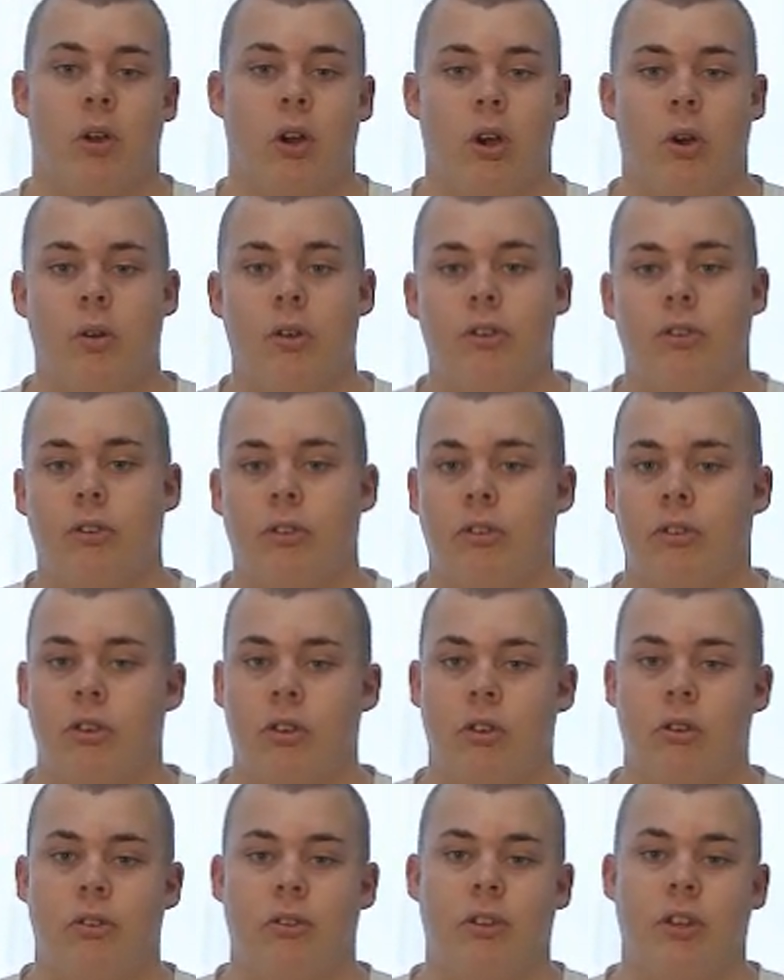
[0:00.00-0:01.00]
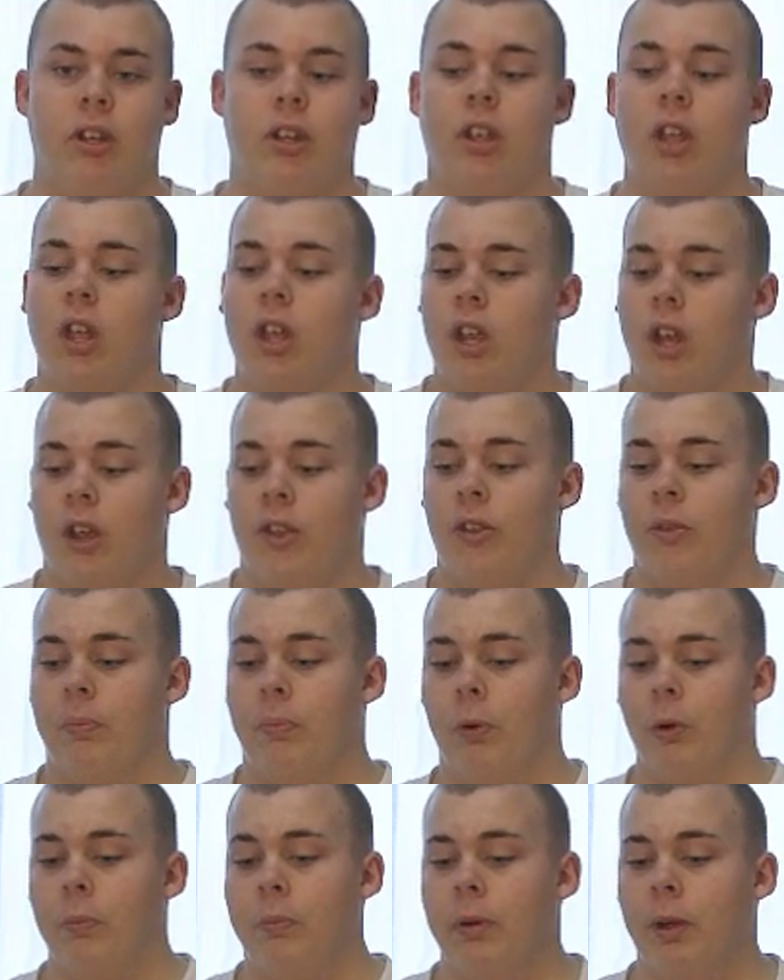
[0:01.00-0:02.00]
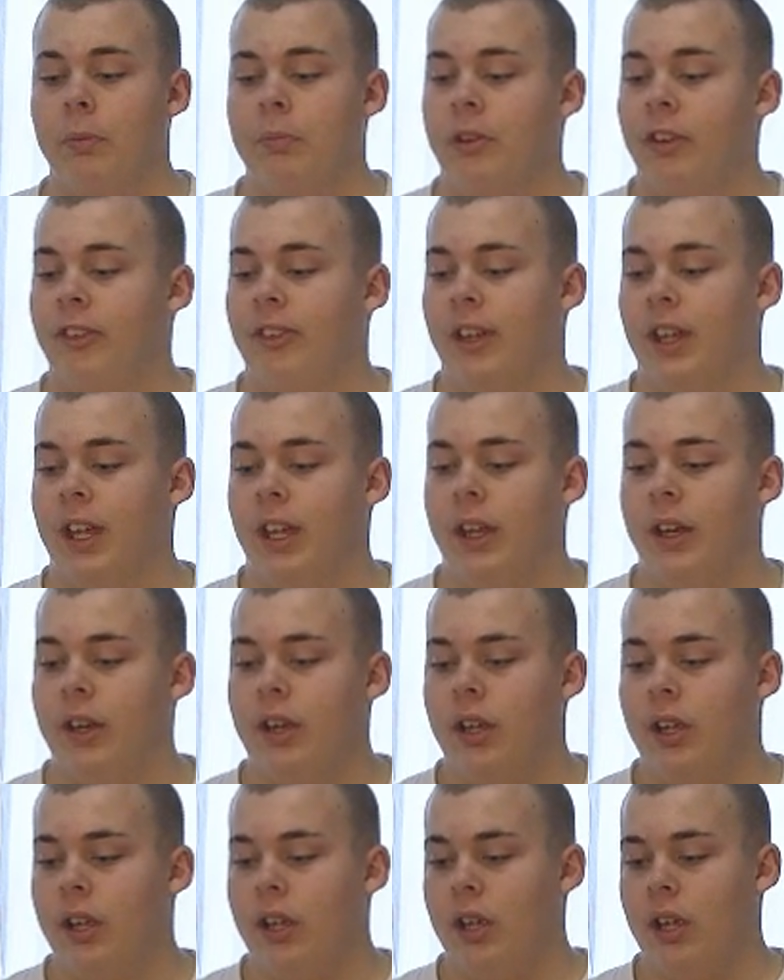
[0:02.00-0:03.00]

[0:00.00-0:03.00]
always used to using and the bullpup design,